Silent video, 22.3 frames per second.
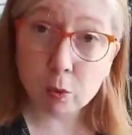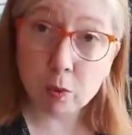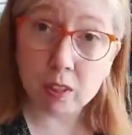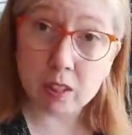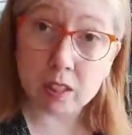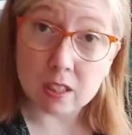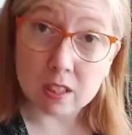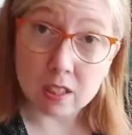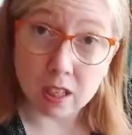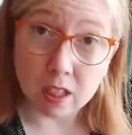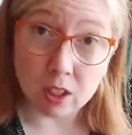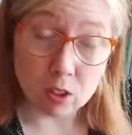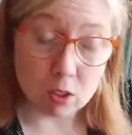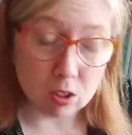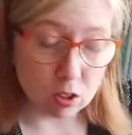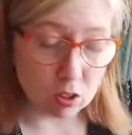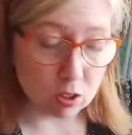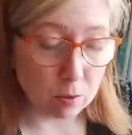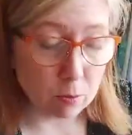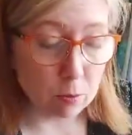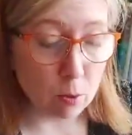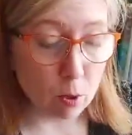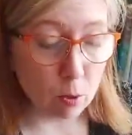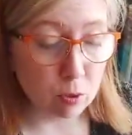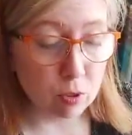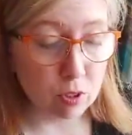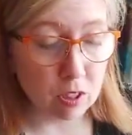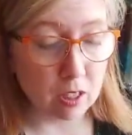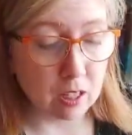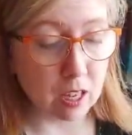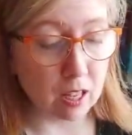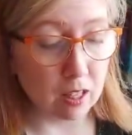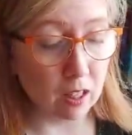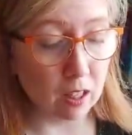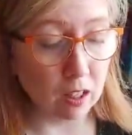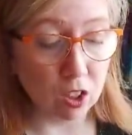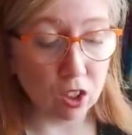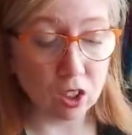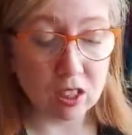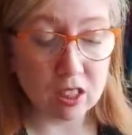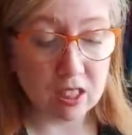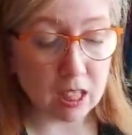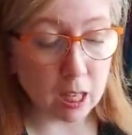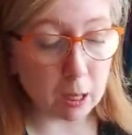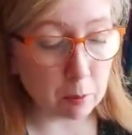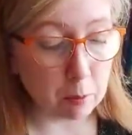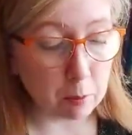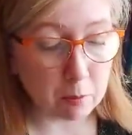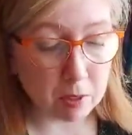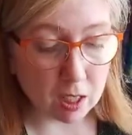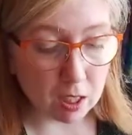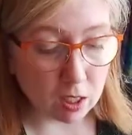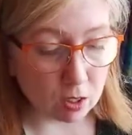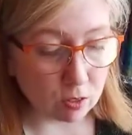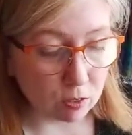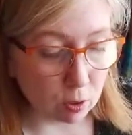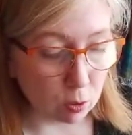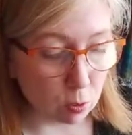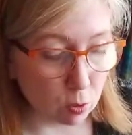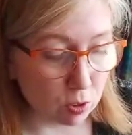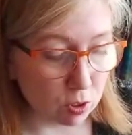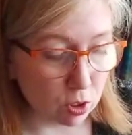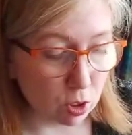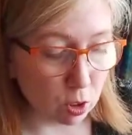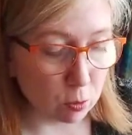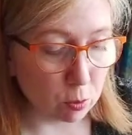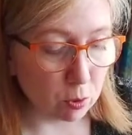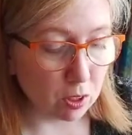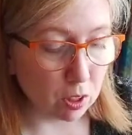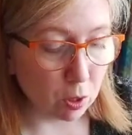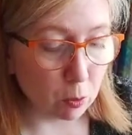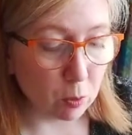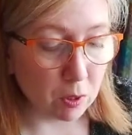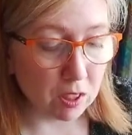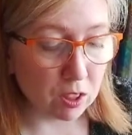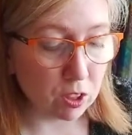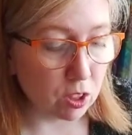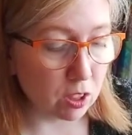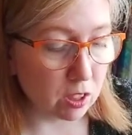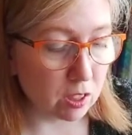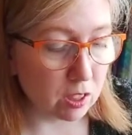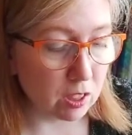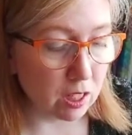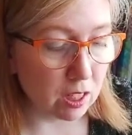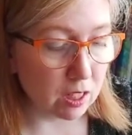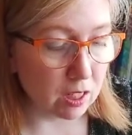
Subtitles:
with it, I use them both together. You can tape them together if you want to, but they will just stay